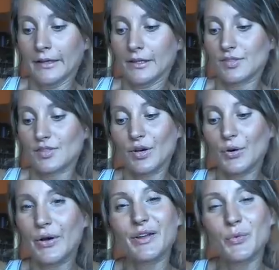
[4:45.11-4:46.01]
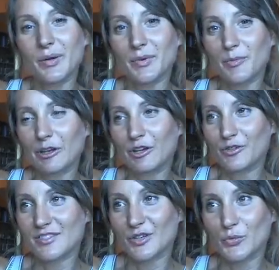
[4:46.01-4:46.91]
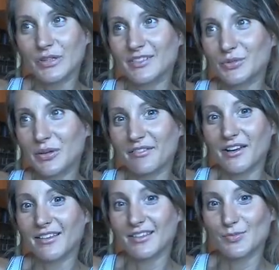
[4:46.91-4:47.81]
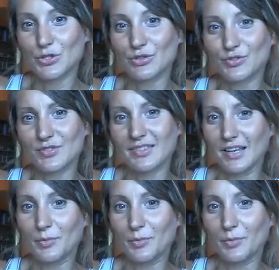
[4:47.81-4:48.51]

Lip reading: So anyway, my pioneers, I really don't have anything special to say,